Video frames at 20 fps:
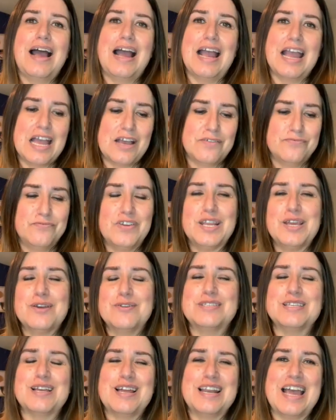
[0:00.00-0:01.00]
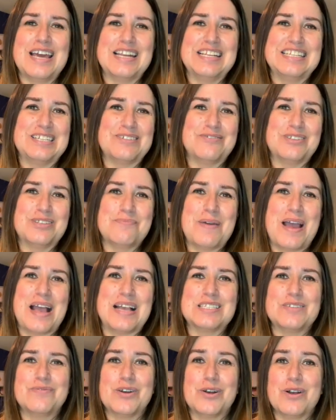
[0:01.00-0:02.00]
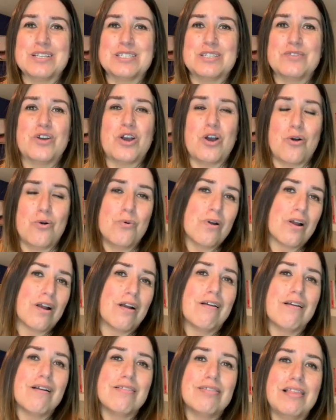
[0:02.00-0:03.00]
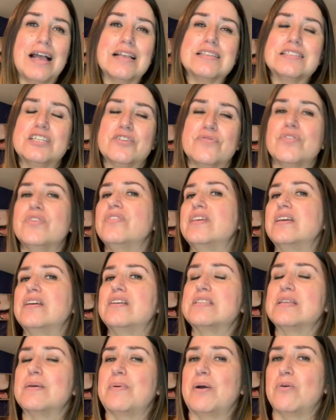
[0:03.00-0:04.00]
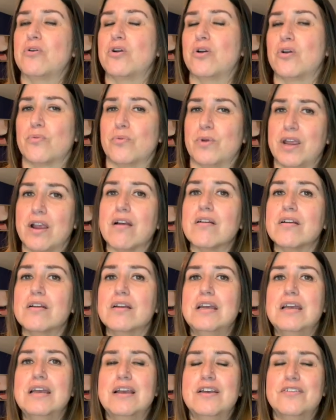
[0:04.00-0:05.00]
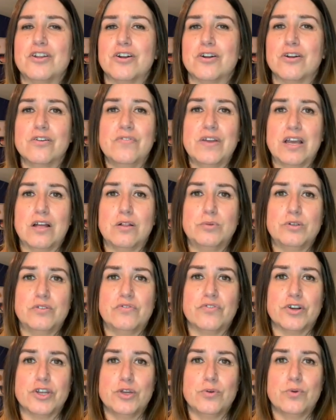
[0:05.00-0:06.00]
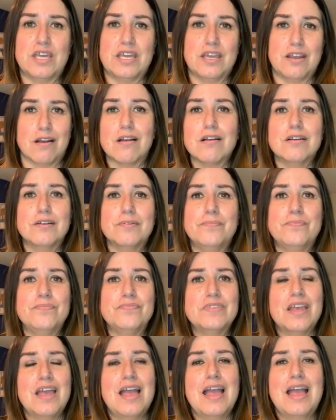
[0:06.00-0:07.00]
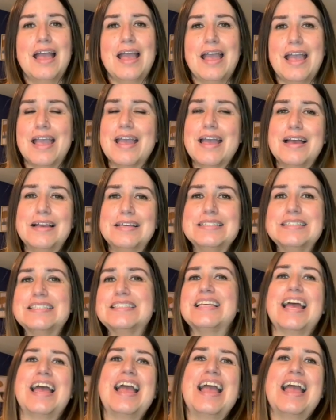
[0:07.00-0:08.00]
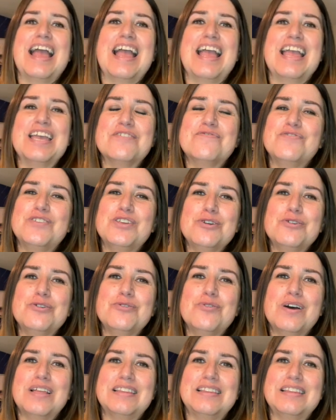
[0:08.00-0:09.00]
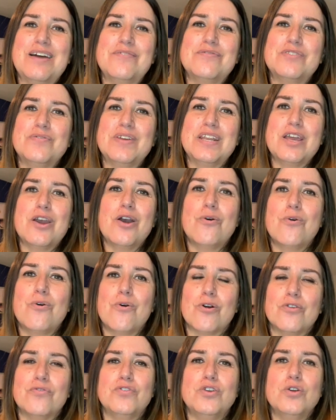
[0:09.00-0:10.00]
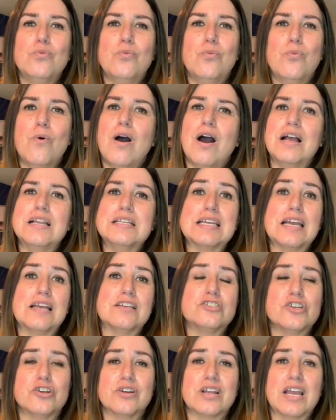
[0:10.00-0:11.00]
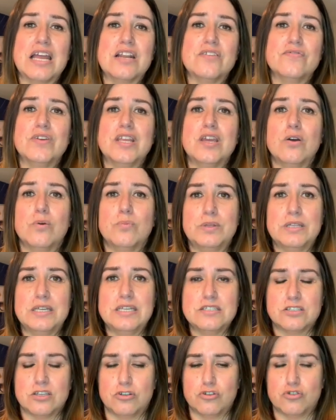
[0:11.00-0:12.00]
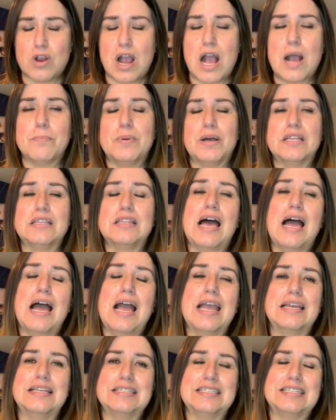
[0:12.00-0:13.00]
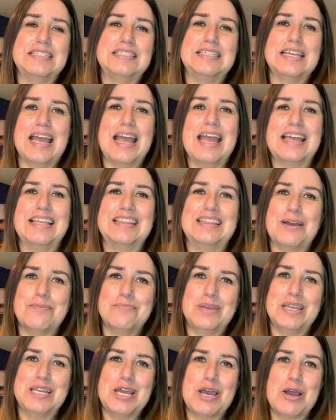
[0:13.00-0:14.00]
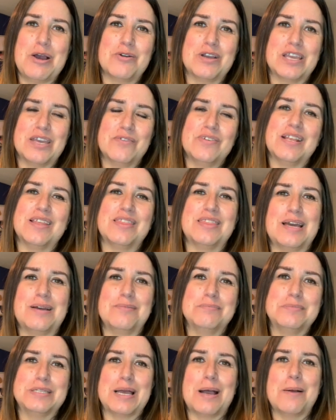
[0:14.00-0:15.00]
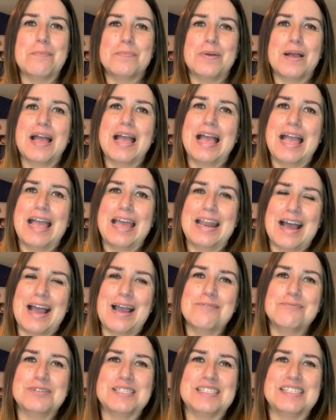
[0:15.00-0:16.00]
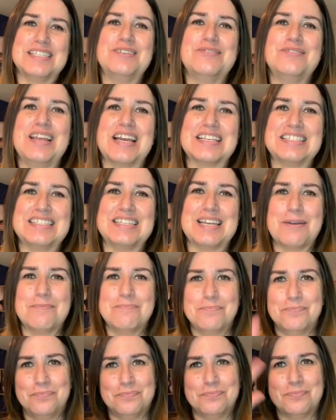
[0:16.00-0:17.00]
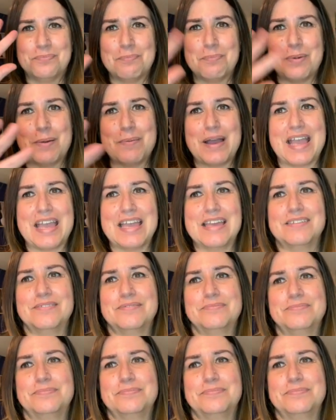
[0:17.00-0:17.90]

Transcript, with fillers: I have videos on how to deal with a passive aggressive coworker. Lots of different things about career that are available for you here. And if you love the video or if you want a certain kind of video, please drop a line today. Let me know. Give it a thumbs up and I will see you next time. Bye-bye.